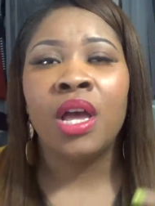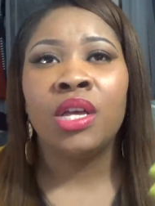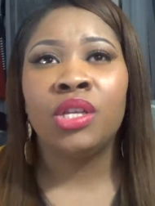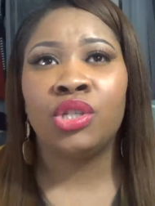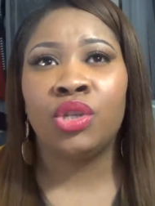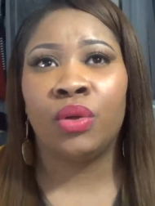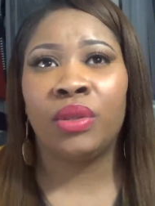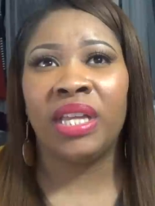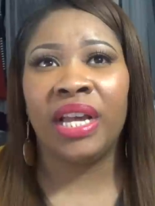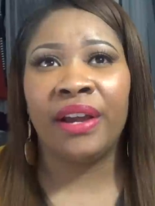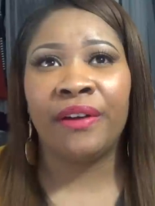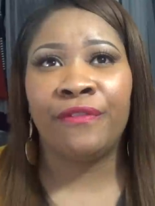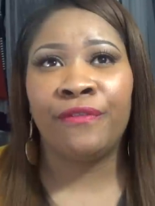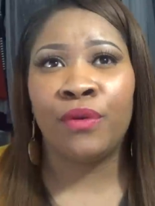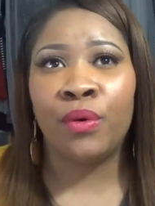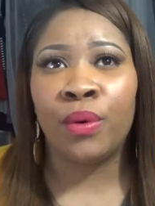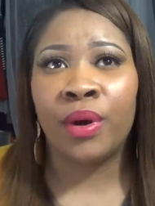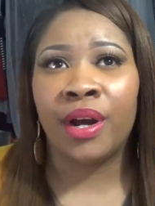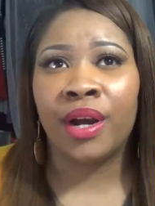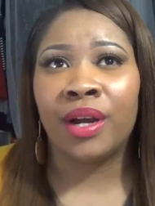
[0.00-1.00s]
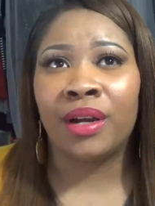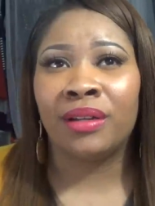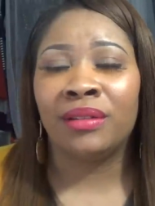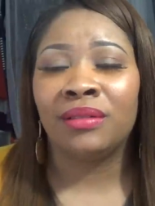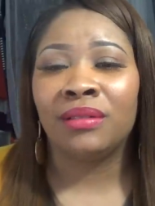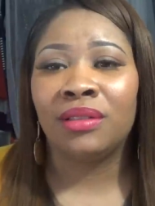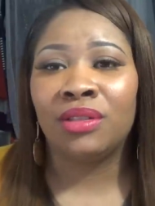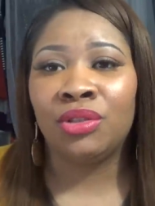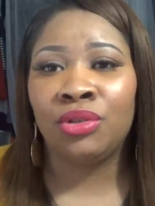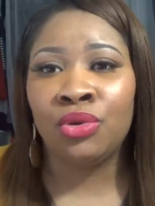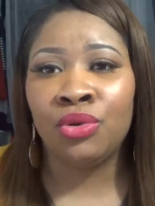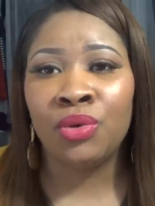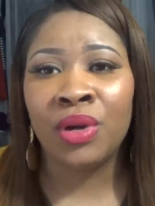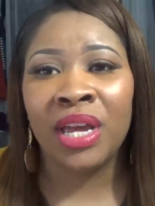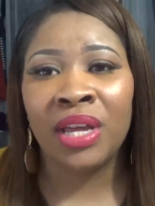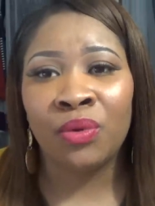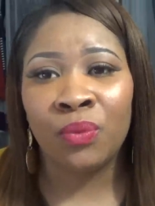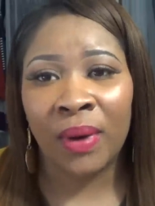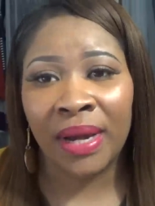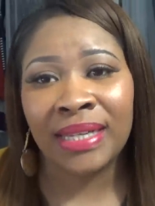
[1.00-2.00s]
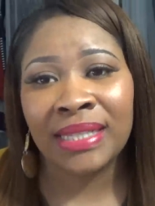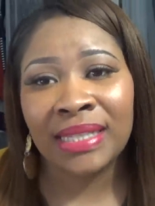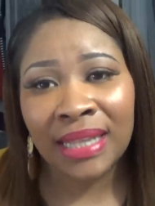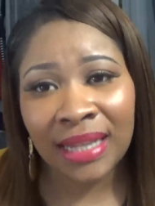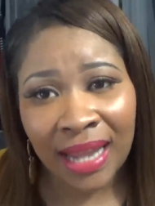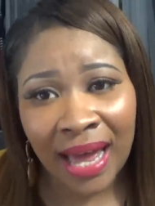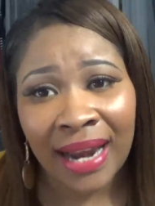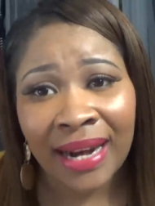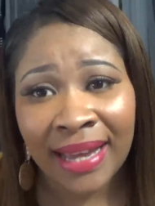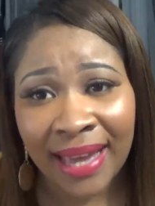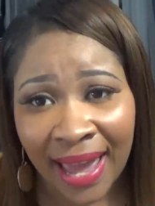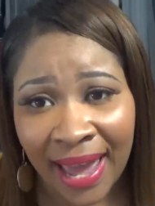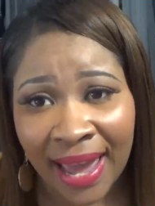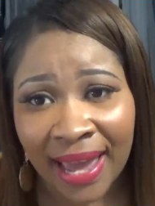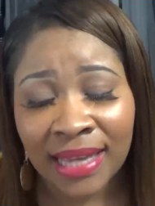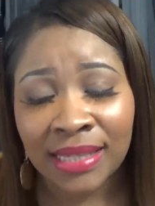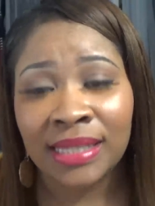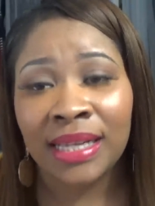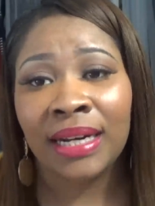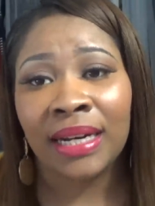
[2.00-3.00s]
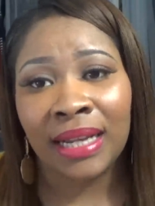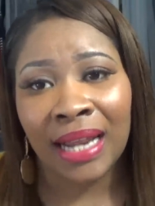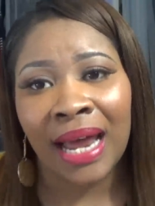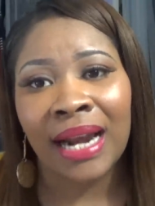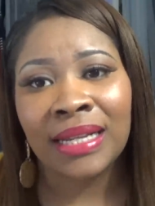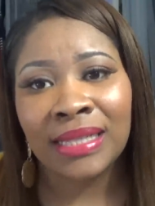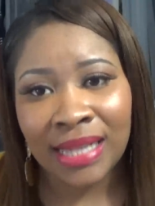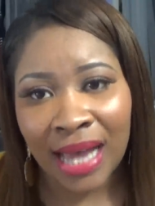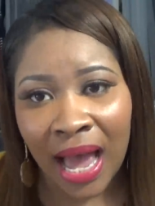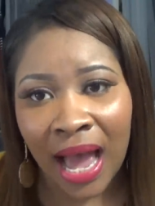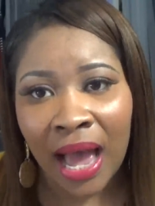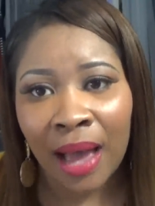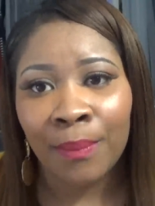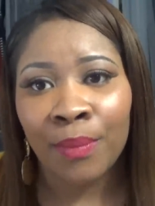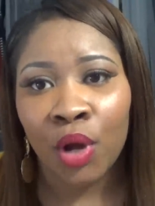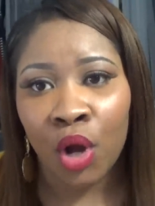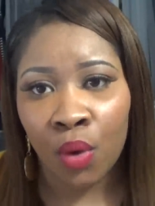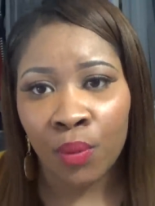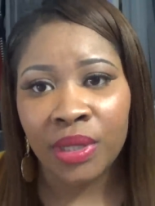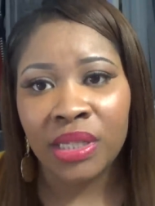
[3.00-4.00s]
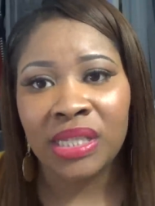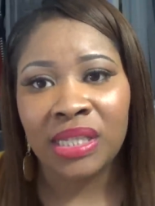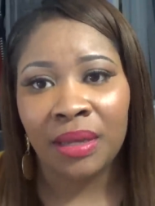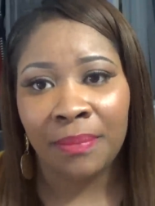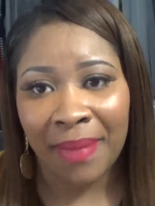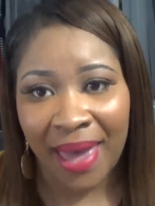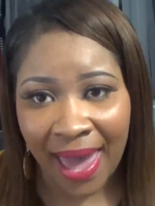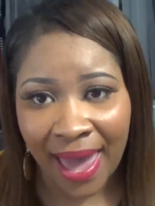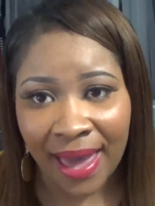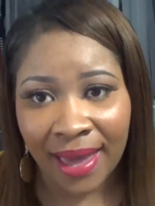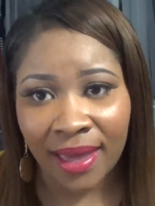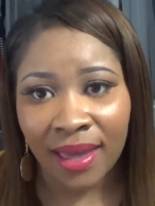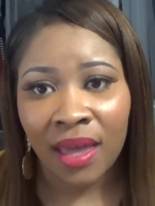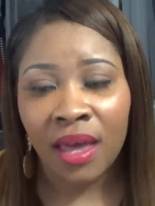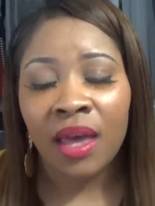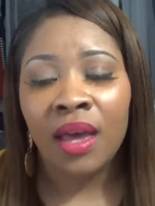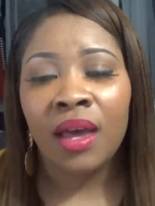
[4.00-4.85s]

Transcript: So therefore, you can waste a lot of gas and a lot of time going to MAC,